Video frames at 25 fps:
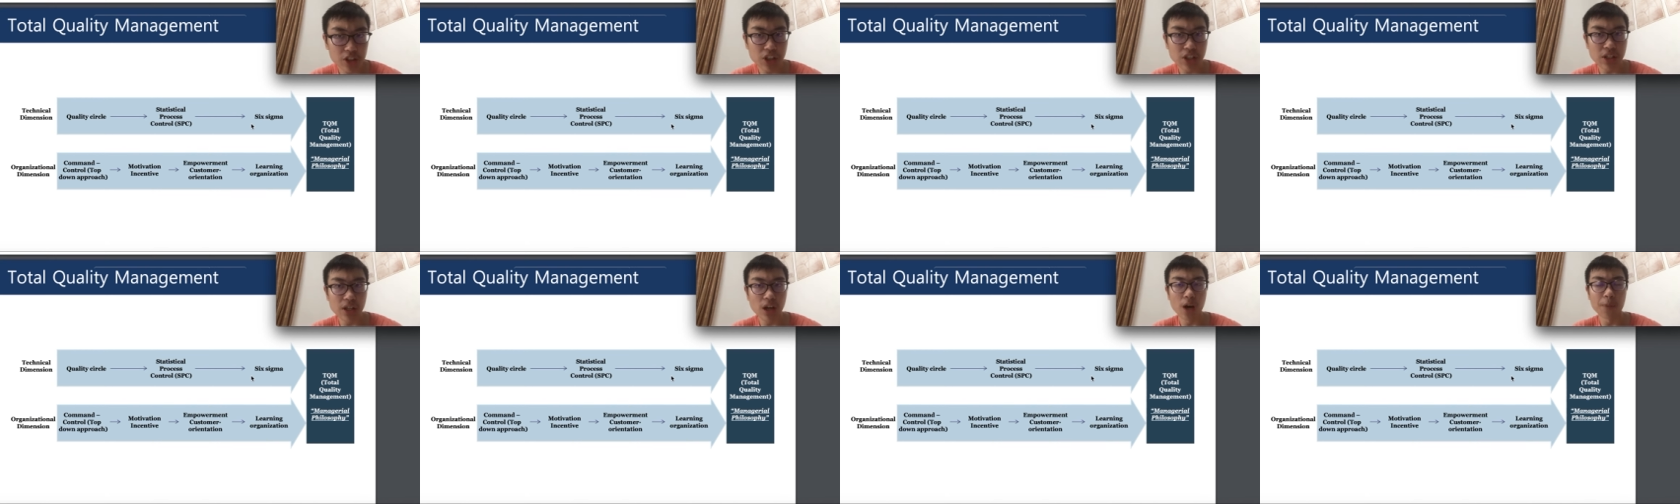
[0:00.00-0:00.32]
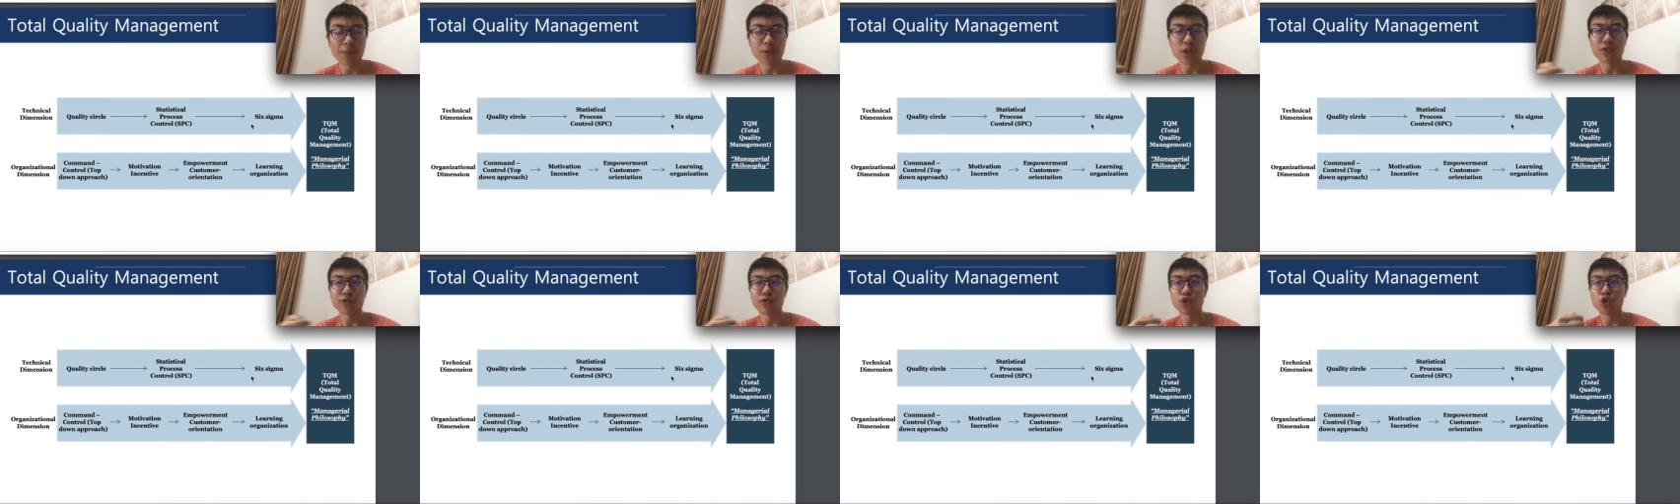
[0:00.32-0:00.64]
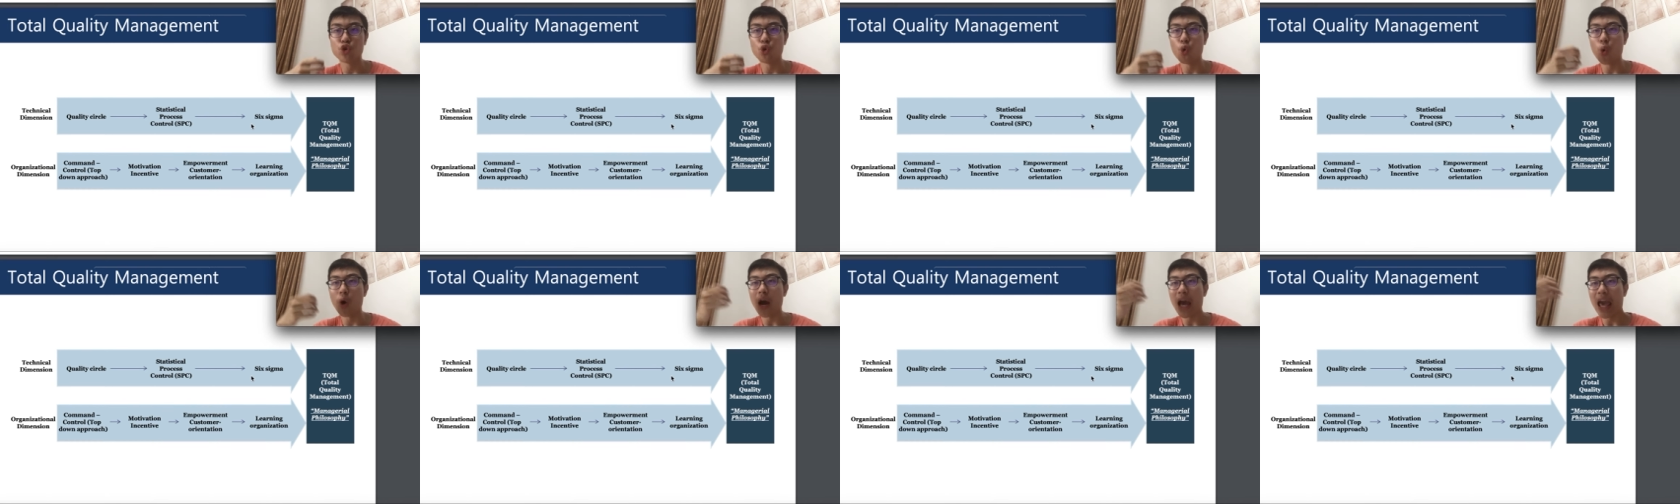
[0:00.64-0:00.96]
um, if
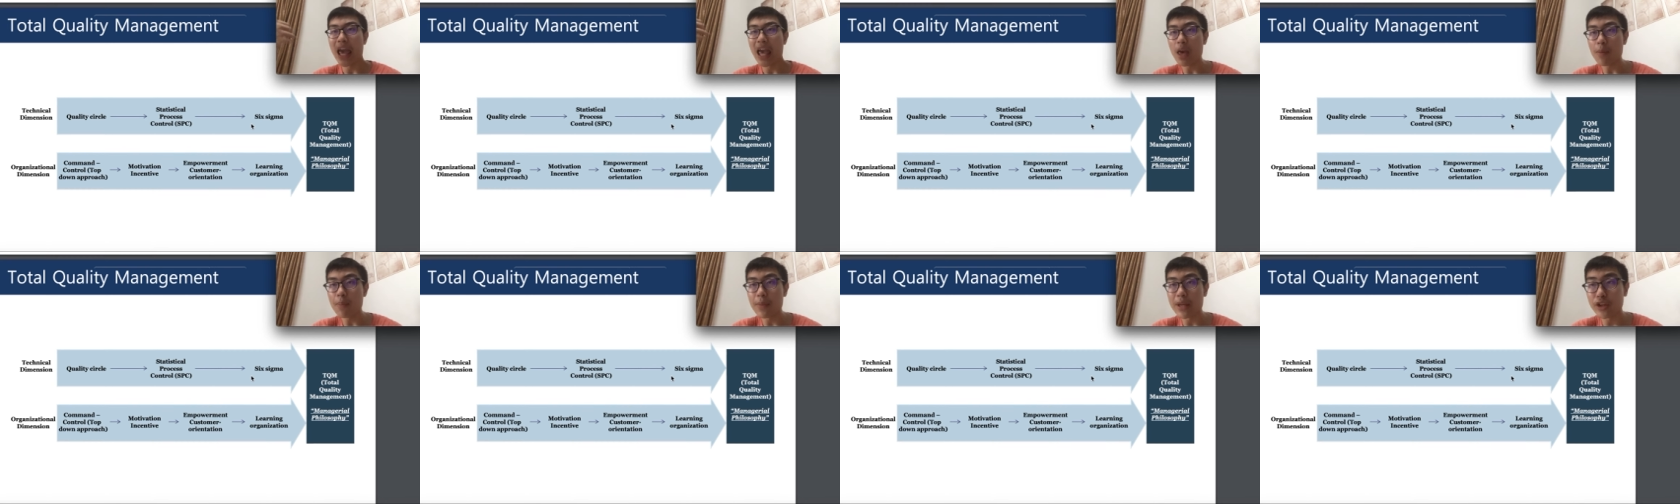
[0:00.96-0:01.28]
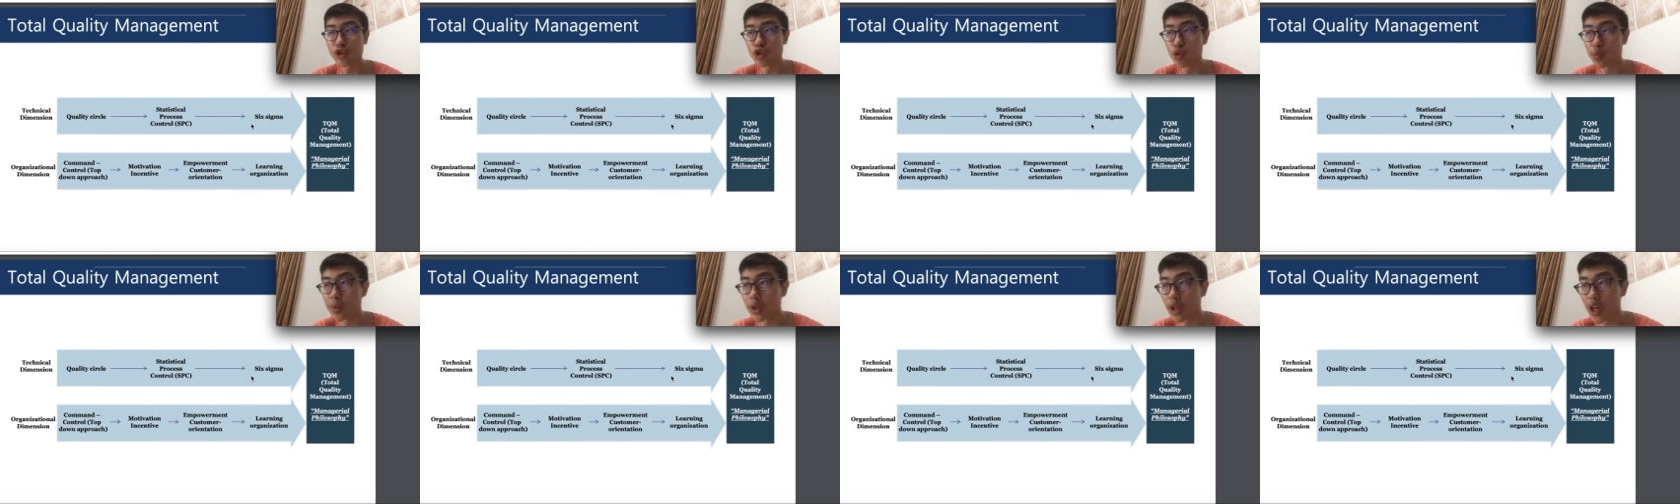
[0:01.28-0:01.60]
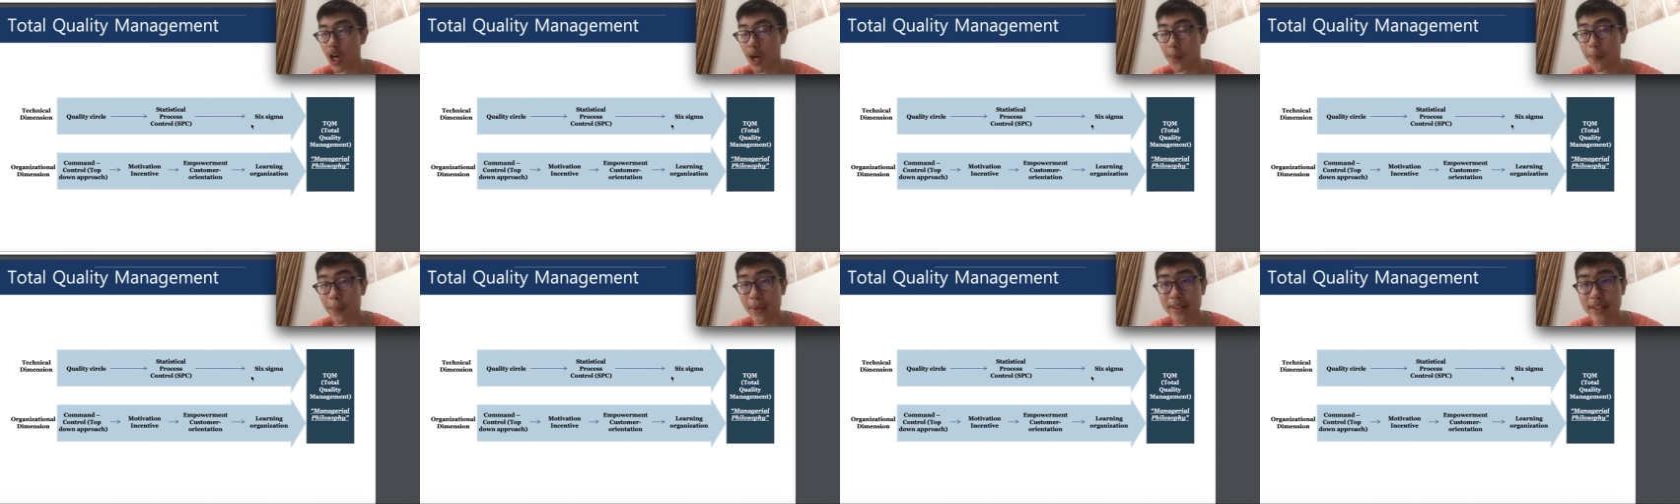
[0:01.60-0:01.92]
you are aiming to
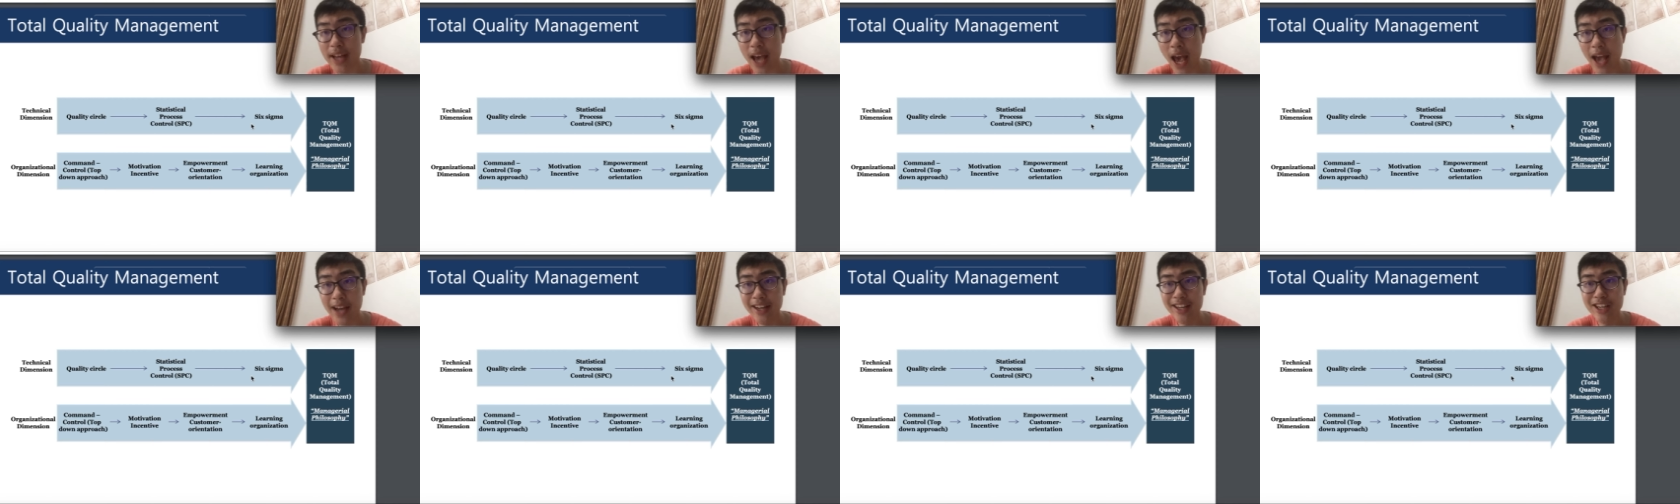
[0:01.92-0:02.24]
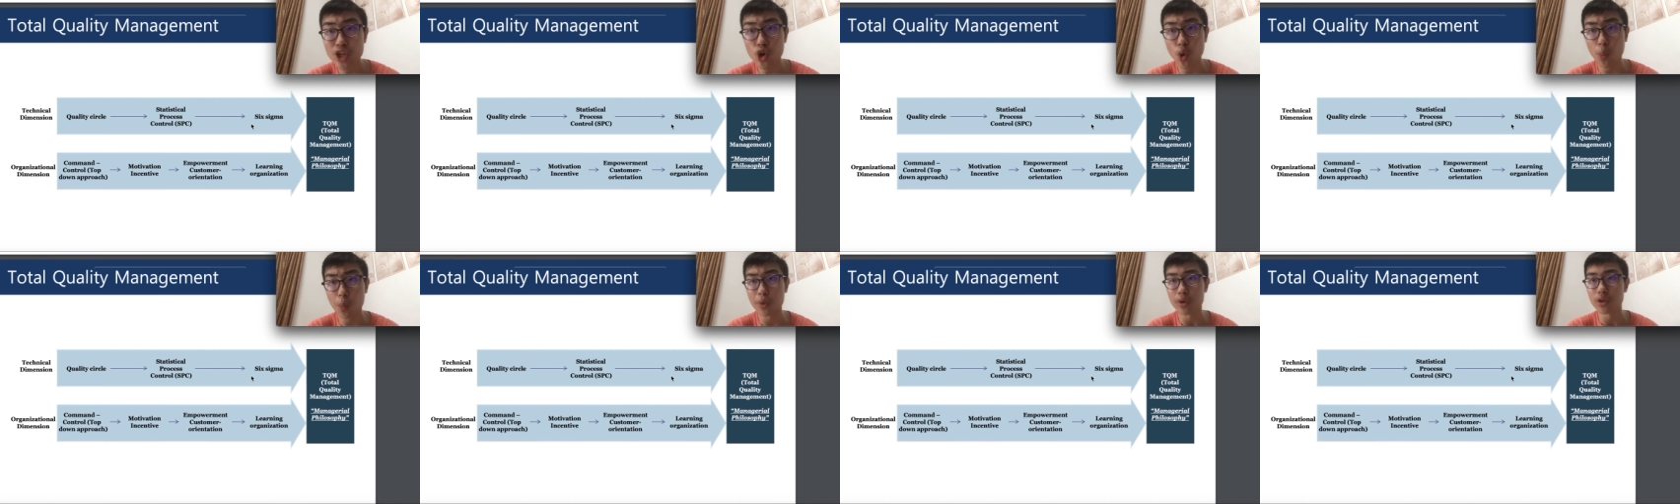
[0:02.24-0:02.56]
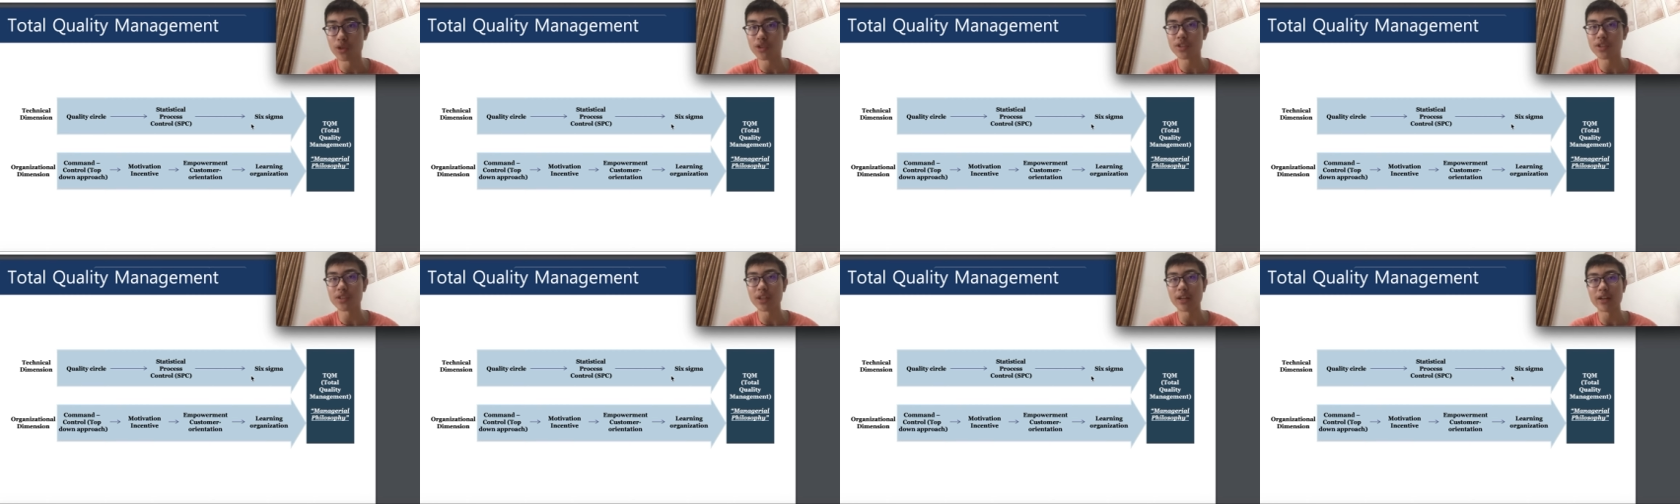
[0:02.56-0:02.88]
become a technical
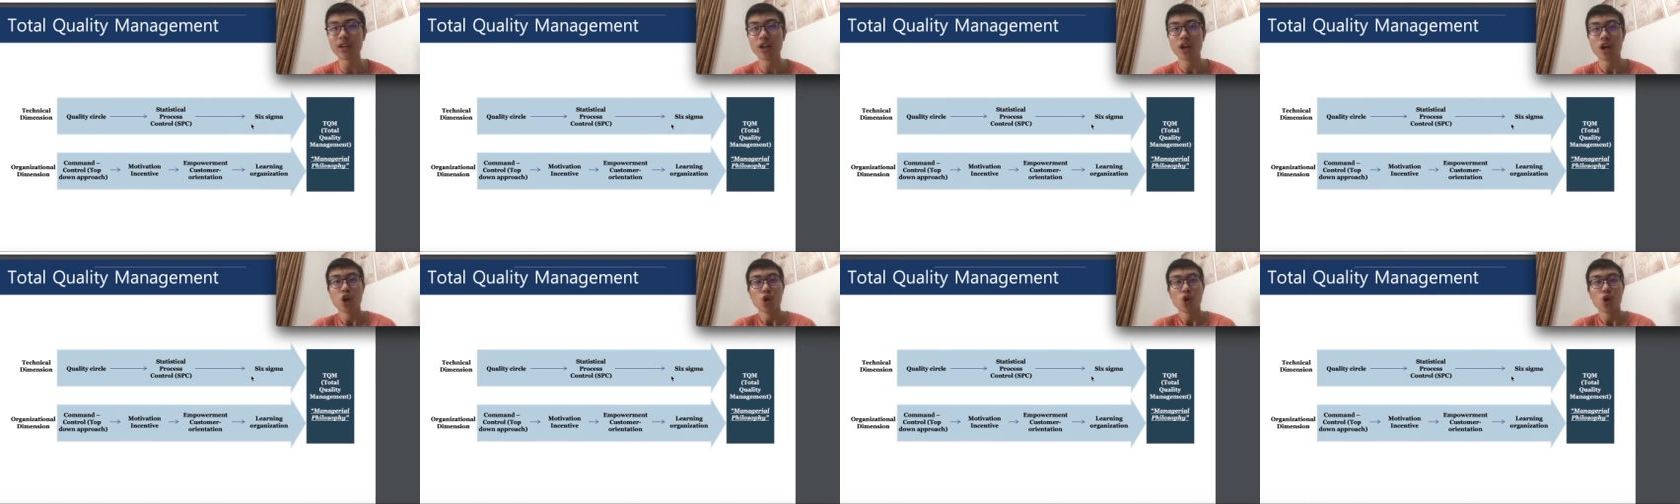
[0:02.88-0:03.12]
person,